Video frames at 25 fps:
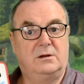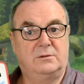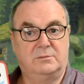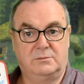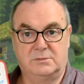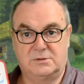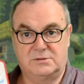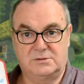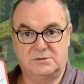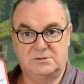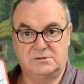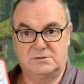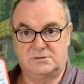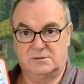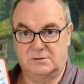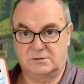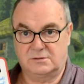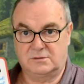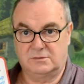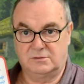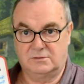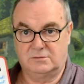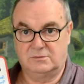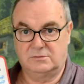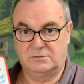And Mrs.
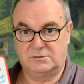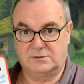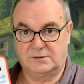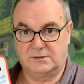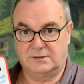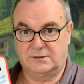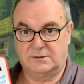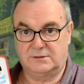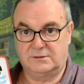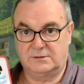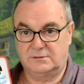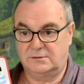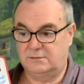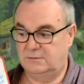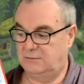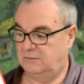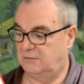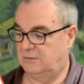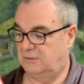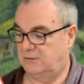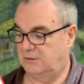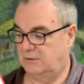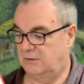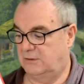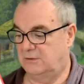Duck knows that,
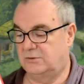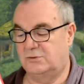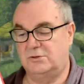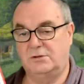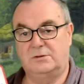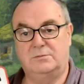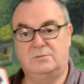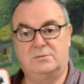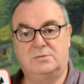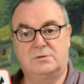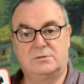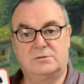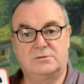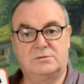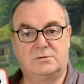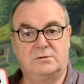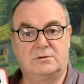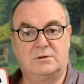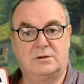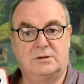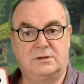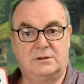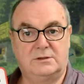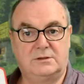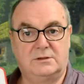and she puts
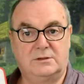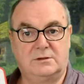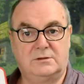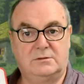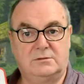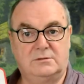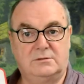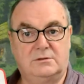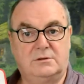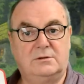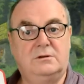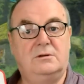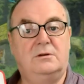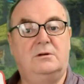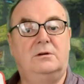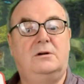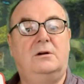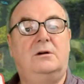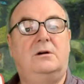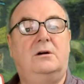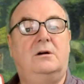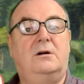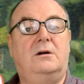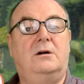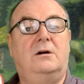her head down
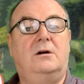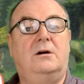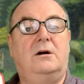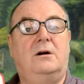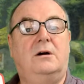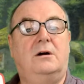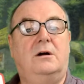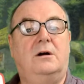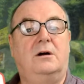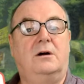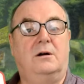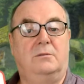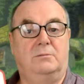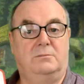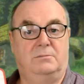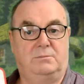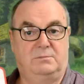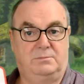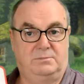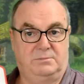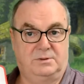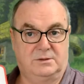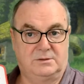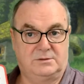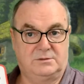and
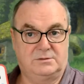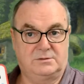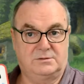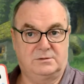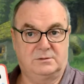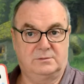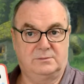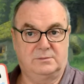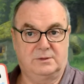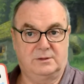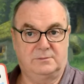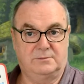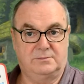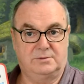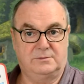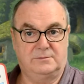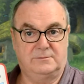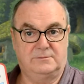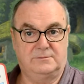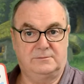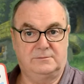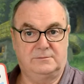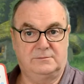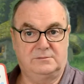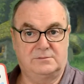bites them
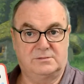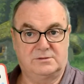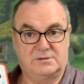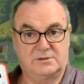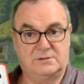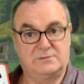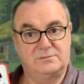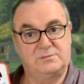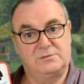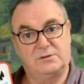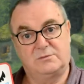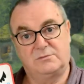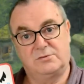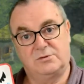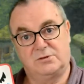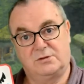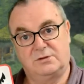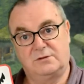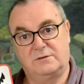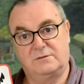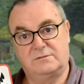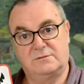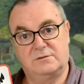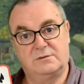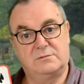up. And sometimes
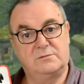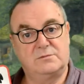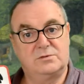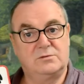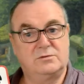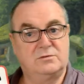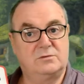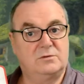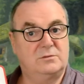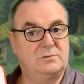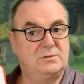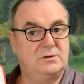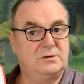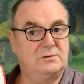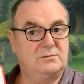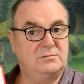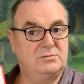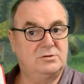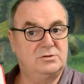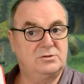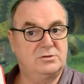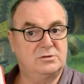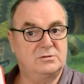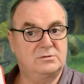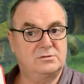she gives them to her
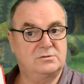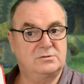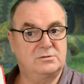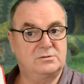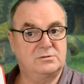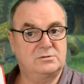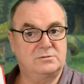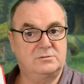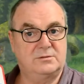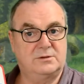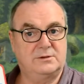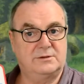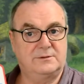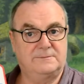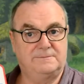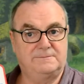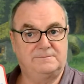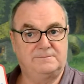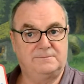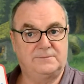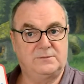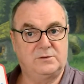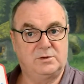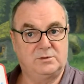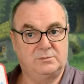baby chicks as
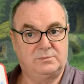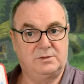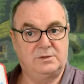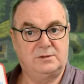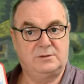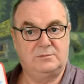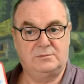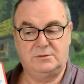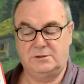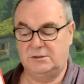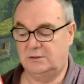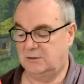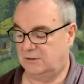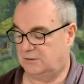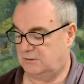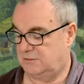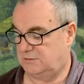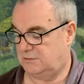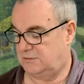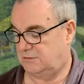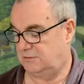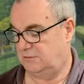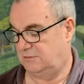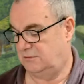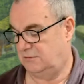well, the baby
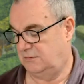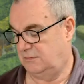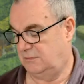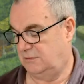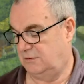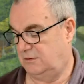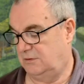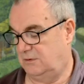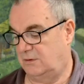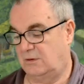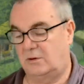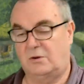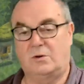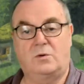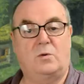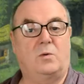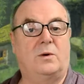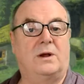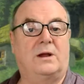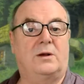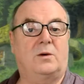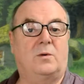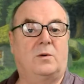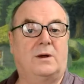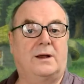ducks.
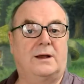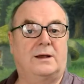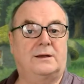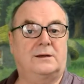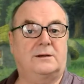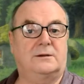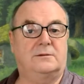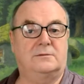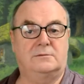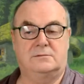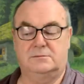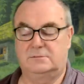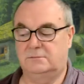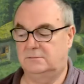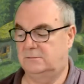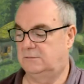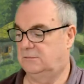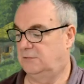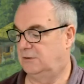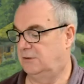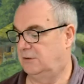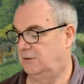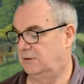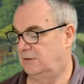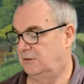Quack, quack.
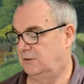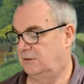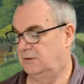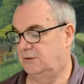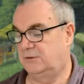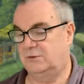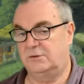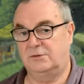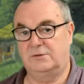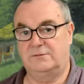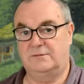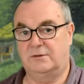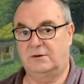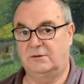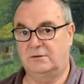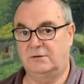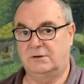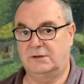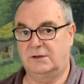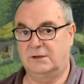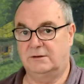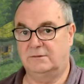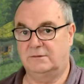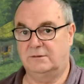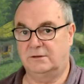She's
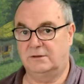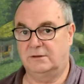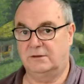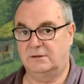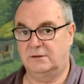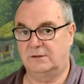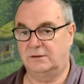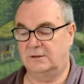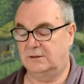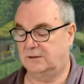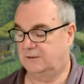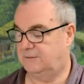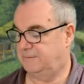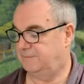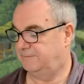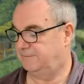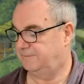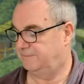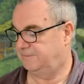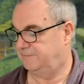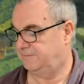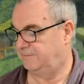very clever like that.